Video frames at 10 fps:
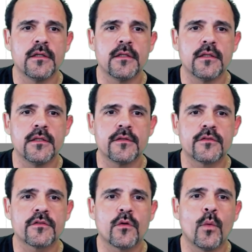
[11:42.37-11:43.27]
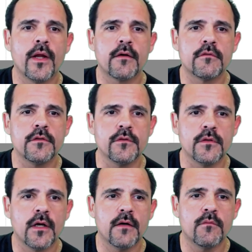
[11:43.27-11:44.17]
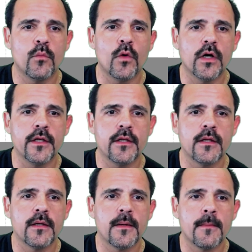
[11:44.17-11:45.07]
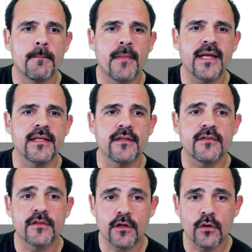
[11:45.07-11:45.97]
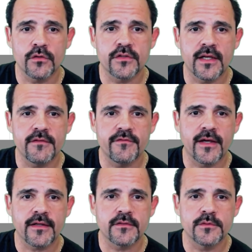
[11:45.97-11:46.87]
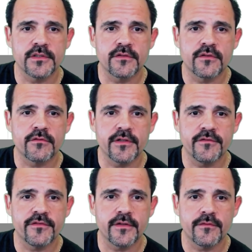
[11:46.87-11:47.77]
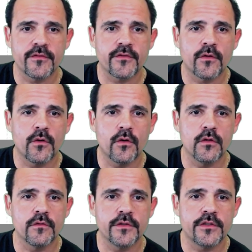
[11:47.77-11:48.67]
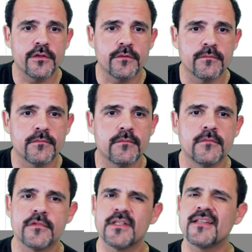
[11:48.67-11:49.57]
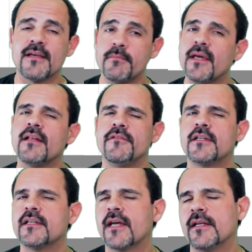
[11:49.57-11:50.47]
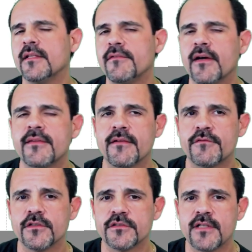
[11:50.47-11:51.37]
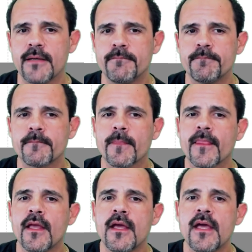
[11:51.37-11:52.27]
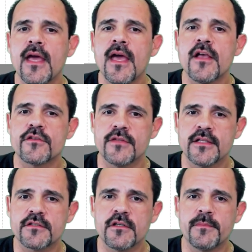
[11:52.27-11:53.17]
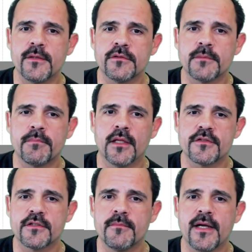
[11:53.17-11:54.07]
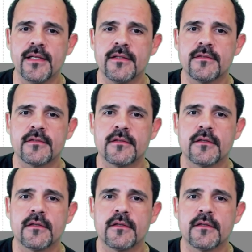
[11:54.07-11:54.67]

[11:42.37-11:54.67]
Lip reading: the square root of 1 minus the cosine of x, which is 3/5 all over 2. It's not that bad if you can kind of leave out that first step. So that's going to be equal to plus or minus